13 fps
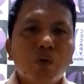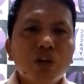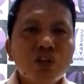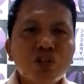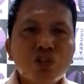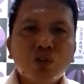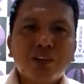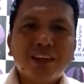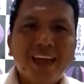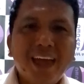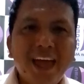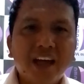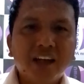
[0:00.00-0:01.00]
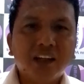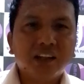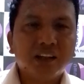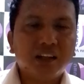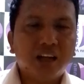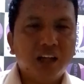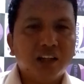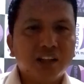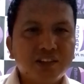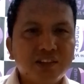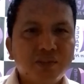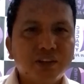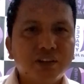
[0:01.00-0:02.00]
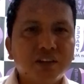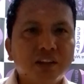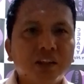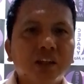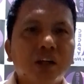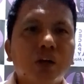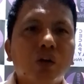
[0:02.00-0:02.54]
we should end an activity